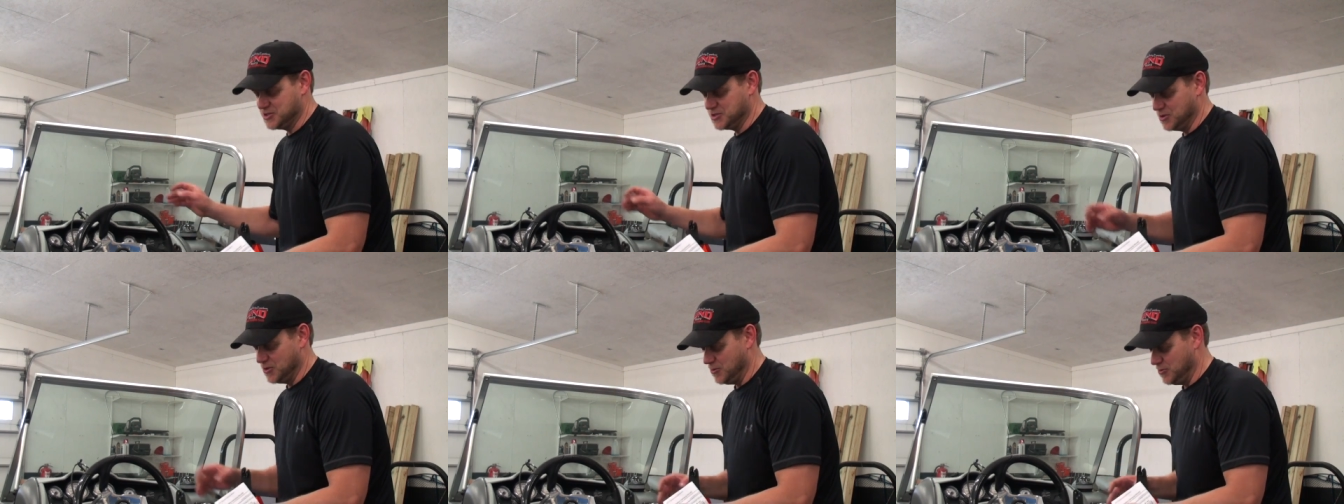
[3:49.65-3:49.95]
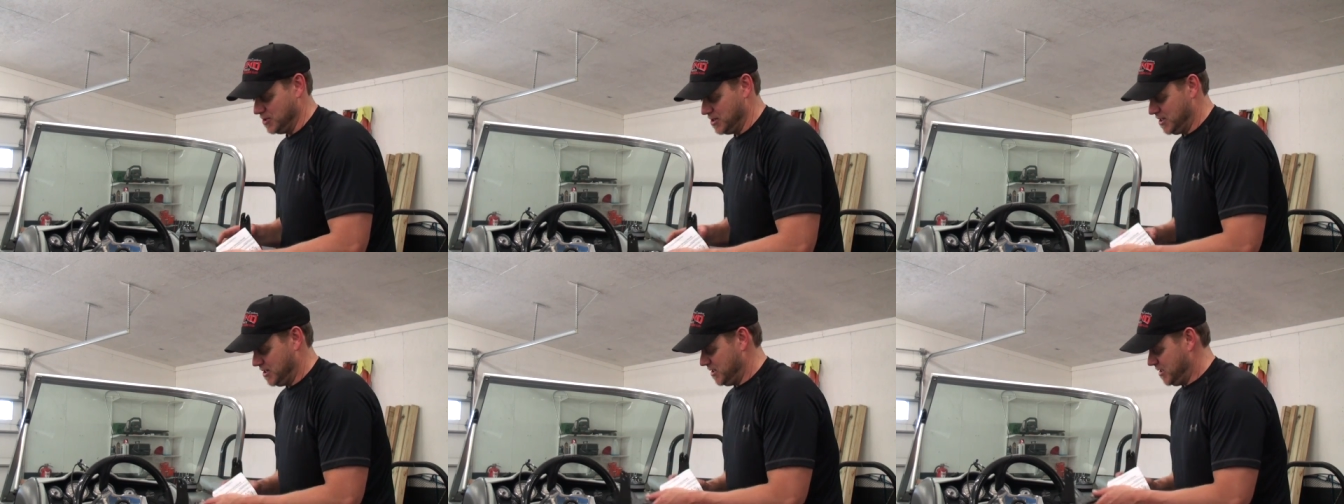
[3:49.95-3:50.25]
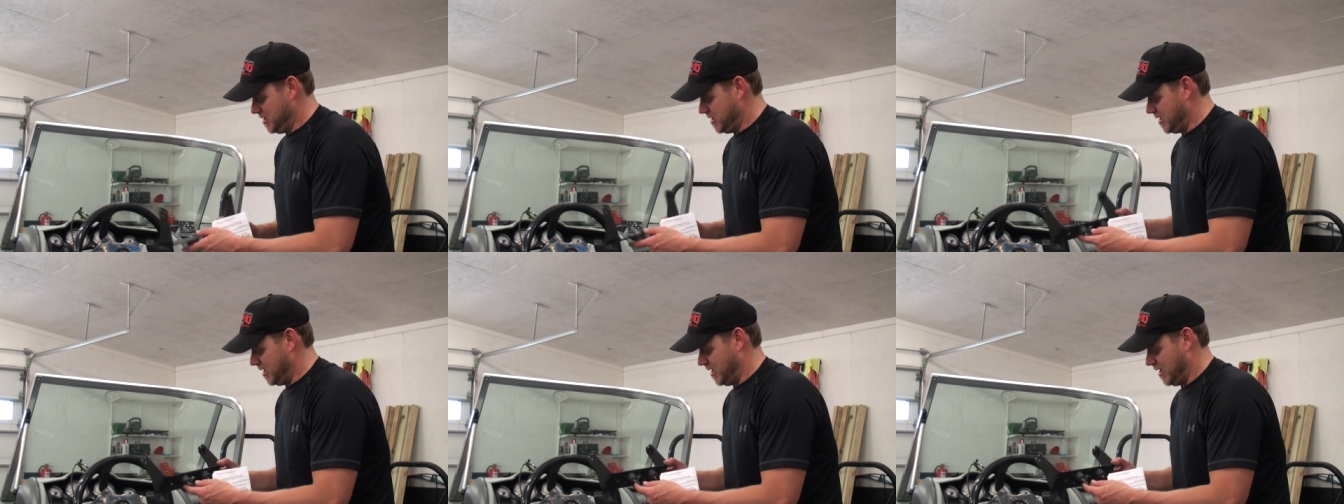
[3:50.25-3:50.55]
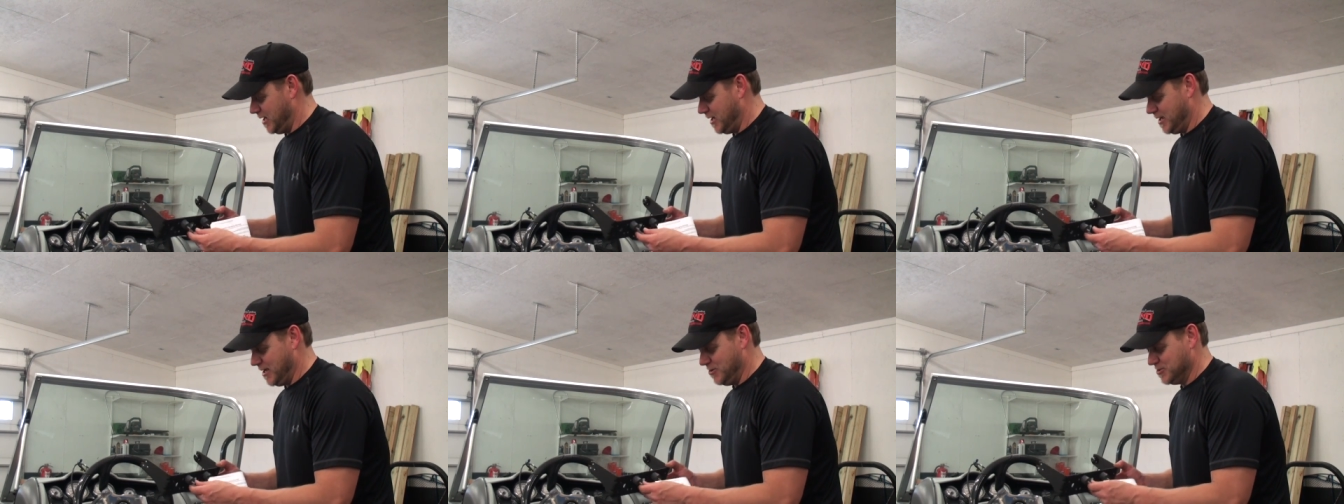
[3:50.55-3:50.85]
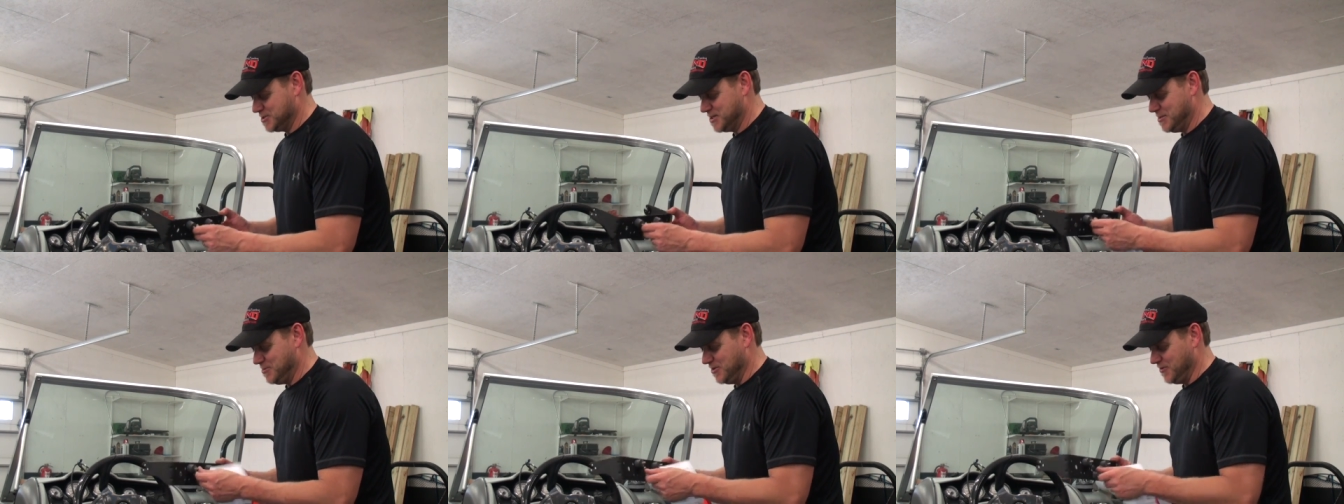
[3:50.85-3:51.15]
So I
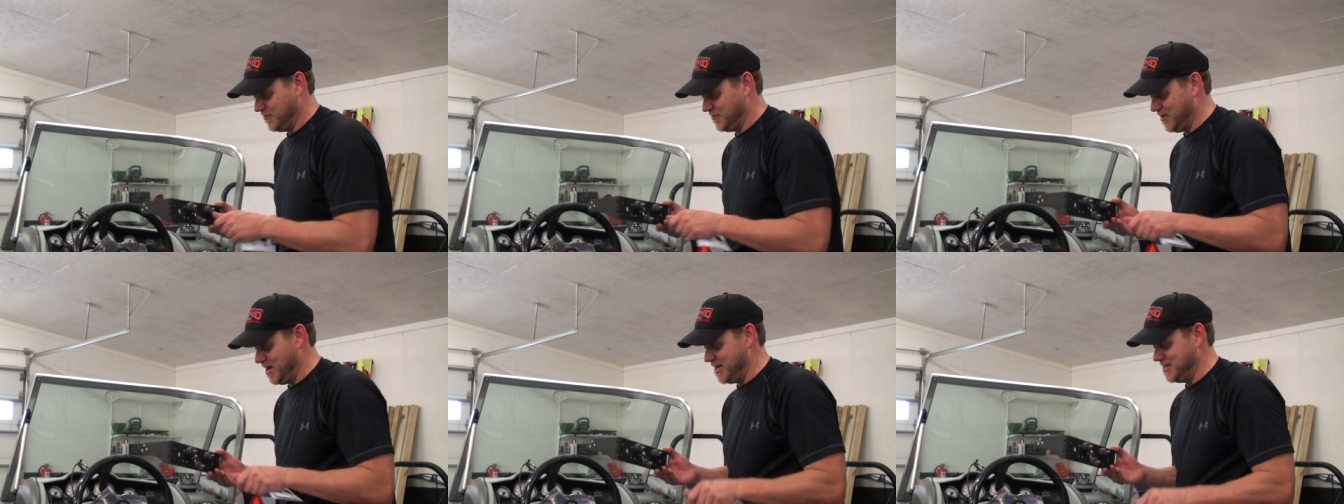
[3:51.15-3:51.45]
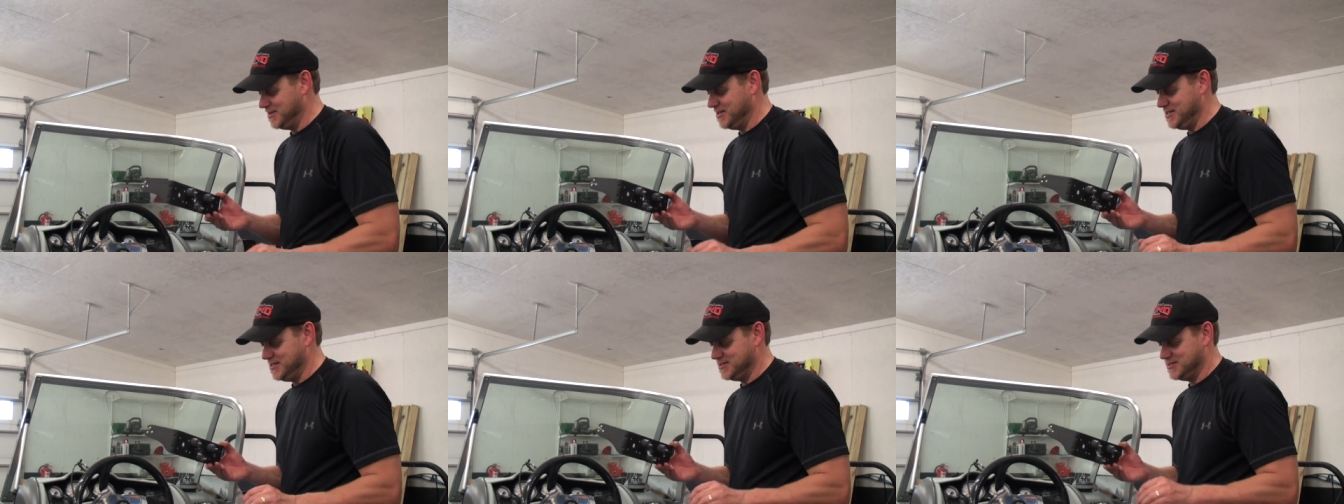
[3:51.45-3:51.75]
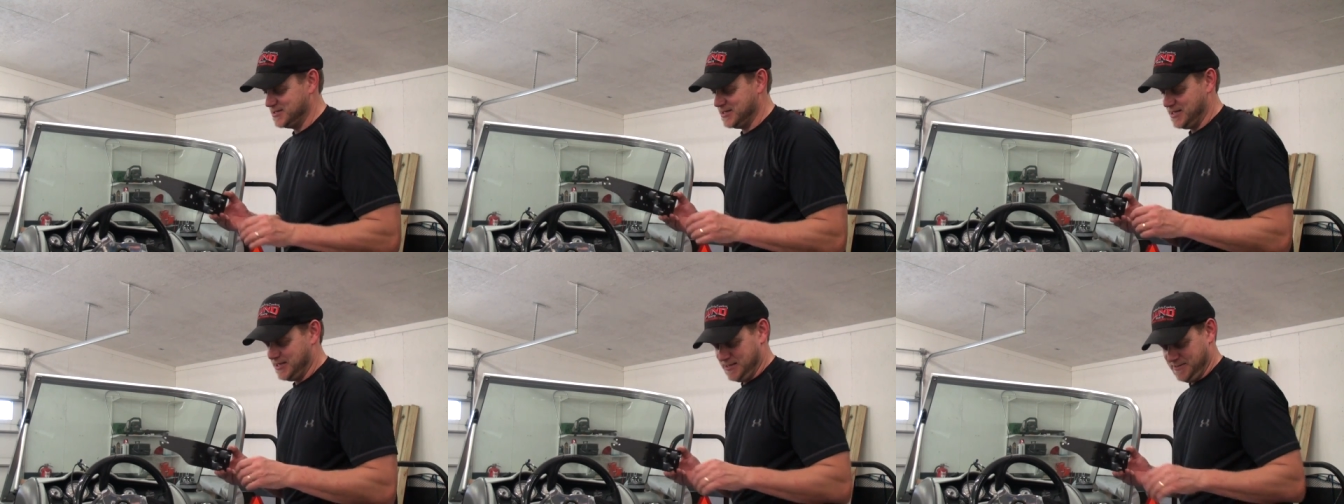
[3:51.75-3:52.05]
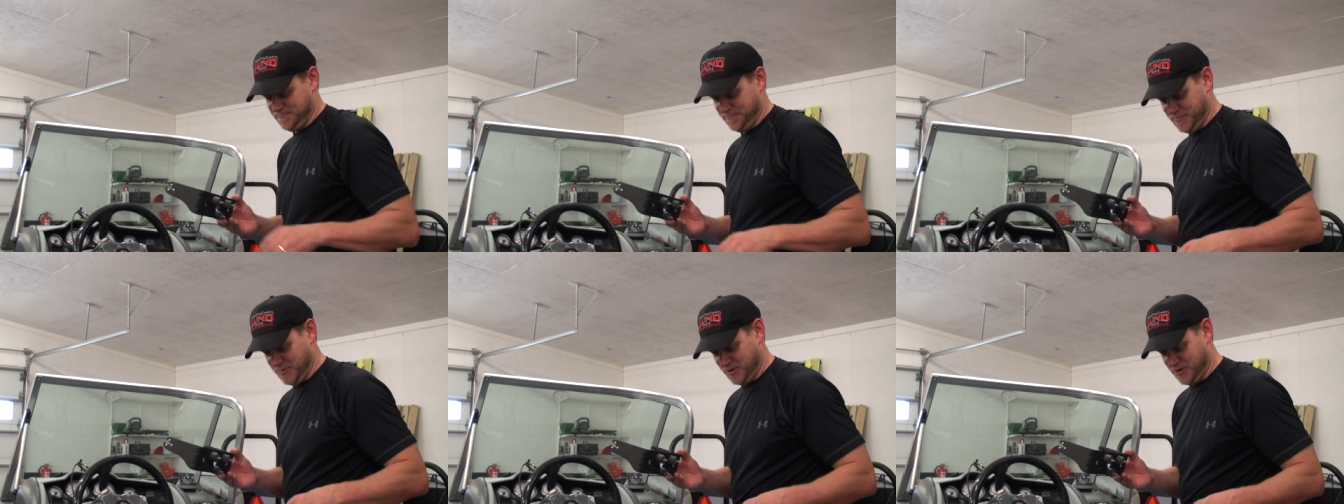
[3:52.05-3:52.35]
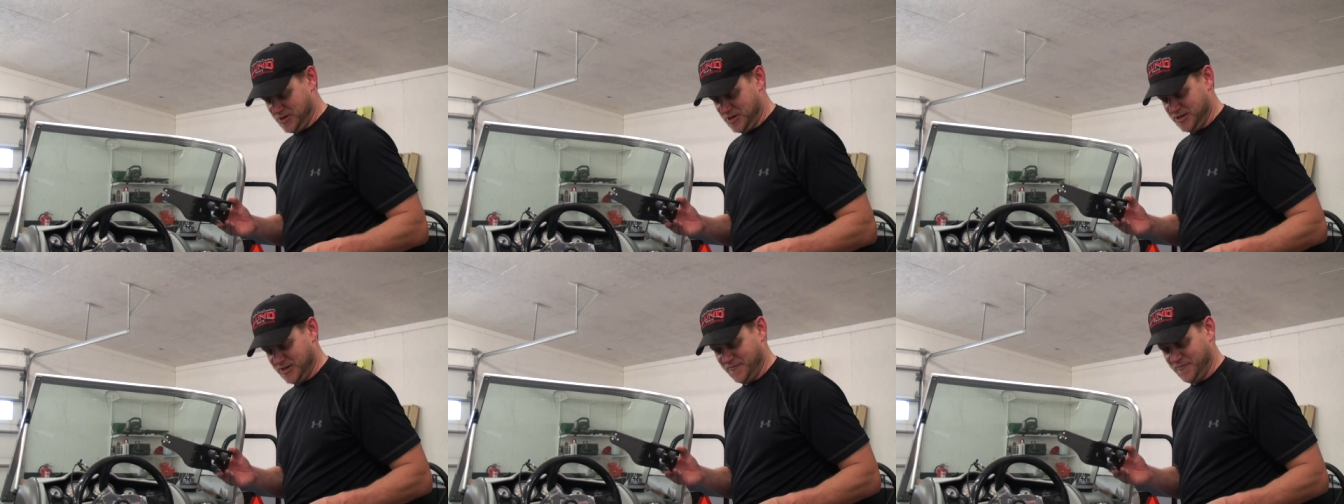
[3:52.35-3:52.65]
was able to find these, they're
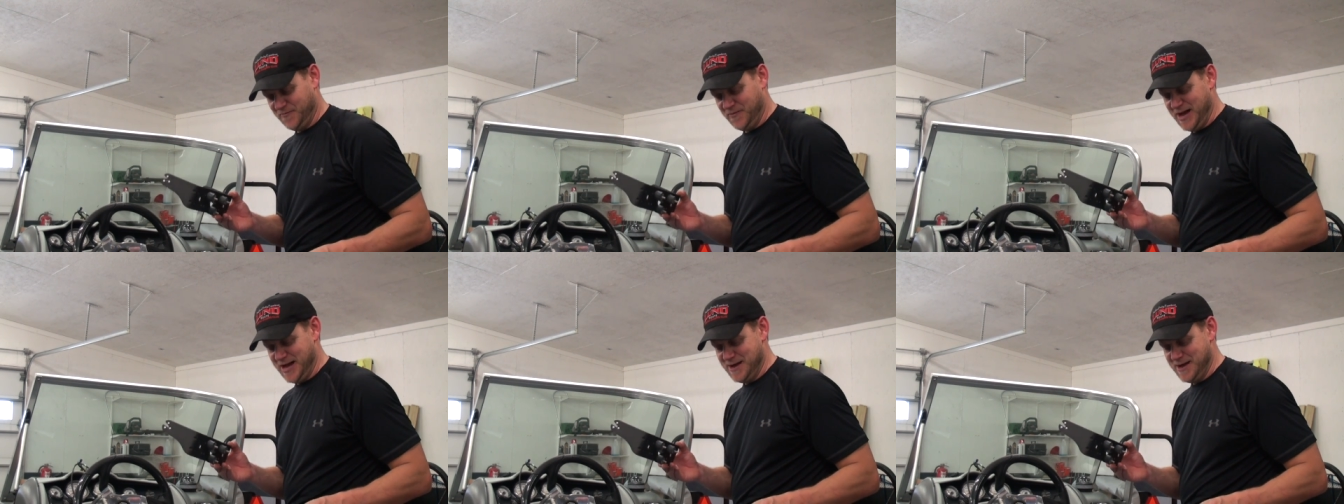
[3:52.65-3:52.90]
called a